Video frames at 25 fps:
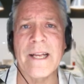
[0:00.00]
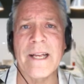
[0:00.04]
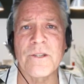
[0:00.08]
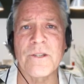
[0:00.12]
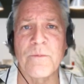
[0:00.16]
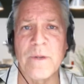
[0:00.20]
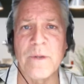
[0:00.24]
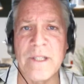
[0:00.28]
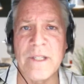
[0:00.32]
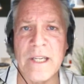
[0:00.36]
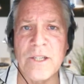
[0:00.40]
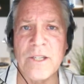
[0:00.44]
It
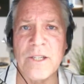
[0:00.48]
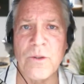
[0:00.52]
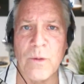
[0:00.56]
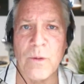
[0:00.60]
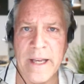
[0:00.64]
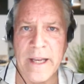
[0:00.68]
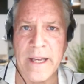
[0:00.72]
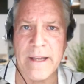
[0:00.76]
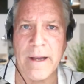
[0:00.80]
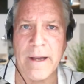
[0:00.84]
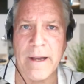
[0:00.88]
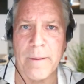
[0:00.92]
has
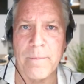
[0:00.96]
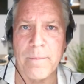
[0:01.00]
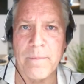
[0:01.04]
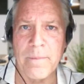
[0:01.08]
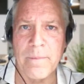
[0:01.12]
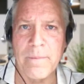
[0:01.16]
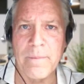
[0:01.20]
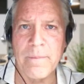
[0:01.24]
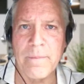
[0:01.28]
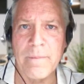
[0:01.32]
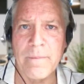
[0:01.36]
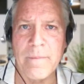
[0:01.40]
residual
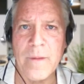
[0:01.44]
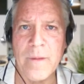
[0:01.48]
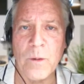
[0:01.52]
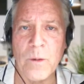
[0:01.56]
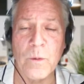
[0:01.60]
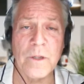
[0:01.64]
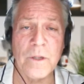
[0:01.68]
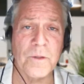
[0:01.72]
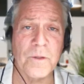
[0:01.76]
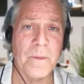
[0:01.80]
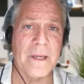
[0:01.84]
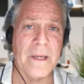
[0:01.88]
income,
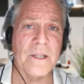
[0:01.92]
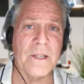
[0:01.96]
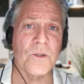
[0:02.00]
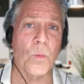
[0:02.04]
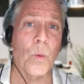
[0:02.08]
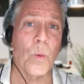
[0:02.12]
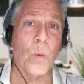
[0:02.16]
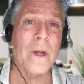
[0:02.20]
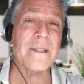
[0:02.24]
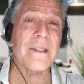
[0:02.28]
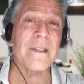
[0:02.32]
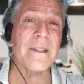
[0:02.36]
which
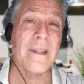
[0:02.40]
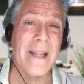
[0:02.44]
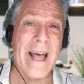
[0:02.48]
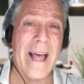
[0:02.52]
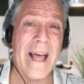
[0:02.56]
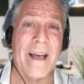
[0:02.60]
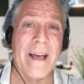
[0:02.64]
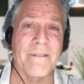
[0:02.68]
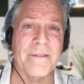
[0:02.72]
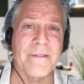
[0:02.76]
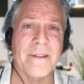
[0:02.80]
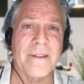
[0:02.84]
means
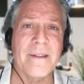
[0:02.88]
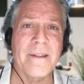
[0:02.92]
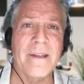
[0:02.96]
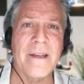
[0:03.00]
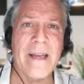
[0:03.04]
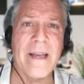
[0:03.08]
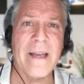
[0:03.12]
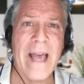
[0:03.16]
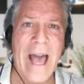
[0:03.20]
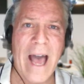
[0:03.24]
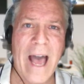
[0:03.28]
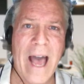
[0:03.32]
what's
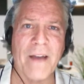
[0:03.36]
left